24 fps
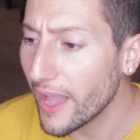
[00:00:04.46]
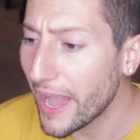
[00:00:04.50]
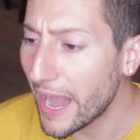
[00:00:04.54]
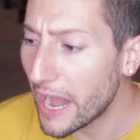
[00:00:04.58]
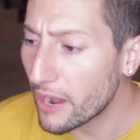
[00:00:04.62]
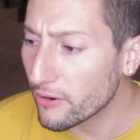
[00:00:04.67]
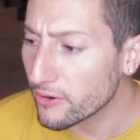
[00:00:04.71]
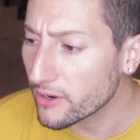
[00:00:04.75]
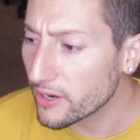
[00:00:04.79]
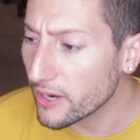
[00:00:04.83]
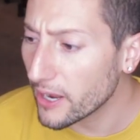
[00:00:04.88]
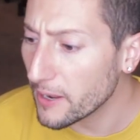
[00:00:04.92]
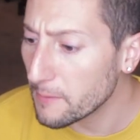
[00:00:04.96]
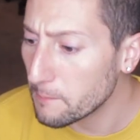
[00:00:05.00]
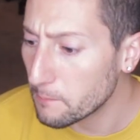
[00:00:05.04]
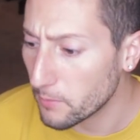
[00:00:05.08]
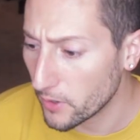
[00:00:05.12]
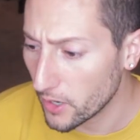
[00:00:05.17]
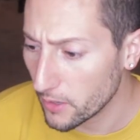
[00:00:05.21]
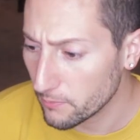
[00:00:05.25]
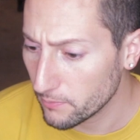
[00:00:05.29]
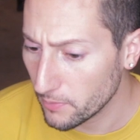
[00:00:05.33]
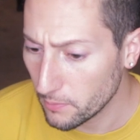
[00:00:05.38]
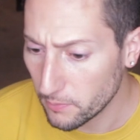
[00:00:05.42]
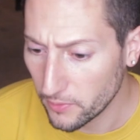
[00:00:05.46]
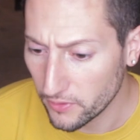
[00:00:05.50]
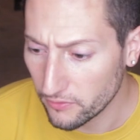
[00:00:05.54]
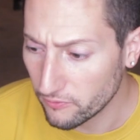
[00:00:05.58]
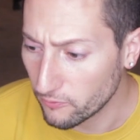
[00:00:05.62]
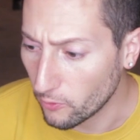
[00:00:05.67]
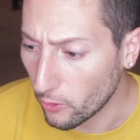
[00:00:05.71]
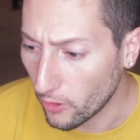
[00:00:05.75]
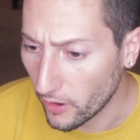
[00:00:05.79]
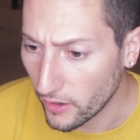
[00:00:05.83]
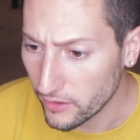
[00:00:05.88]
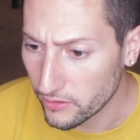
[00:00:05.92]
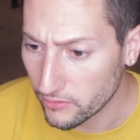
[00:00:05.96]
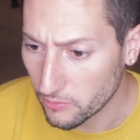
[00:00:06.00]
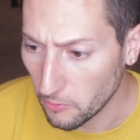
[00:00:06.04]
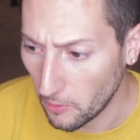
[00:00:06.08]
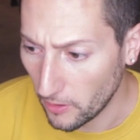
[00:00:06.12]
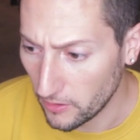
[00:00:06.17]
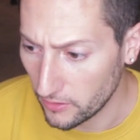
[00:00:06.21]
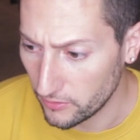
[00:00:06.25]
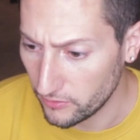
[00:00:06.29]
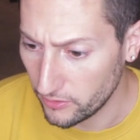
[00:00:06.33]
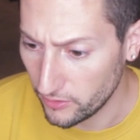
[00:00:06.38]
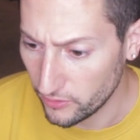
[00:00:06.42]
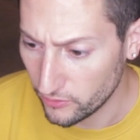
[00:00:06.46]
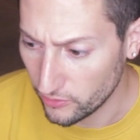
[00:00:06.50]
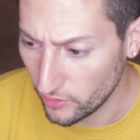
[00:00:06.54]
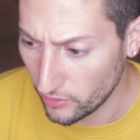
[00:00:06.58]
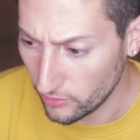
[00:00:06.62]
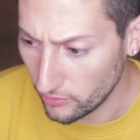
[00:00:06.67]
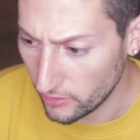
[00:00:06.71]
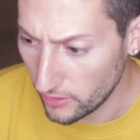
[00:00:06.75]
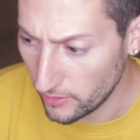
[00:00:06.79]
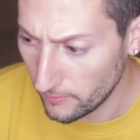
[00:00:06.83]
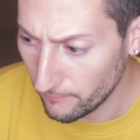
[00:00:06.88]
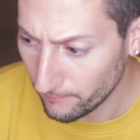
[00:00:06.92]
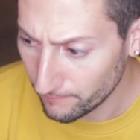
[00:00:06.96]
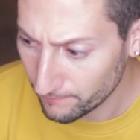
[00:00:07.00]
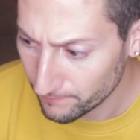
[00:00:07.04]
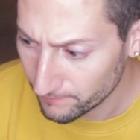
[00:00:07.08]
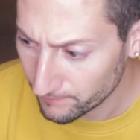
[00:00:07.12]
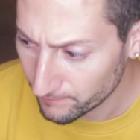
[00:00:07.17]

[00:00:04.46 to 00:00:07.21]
How did I burp before I swallowed the soda?